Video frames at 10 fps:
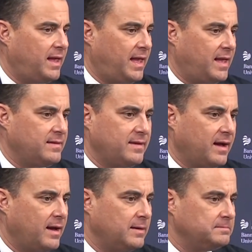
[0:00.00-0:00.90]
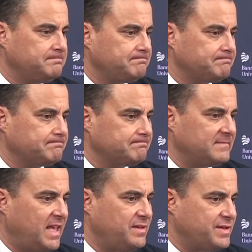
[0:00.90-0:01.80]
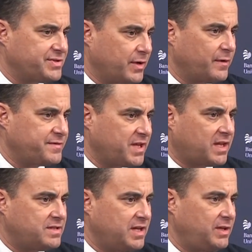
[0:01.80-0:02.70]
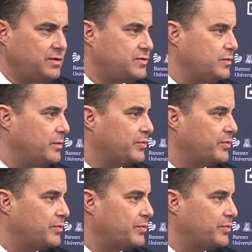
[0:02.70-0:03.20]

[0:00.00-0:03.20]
and he deserves to continue to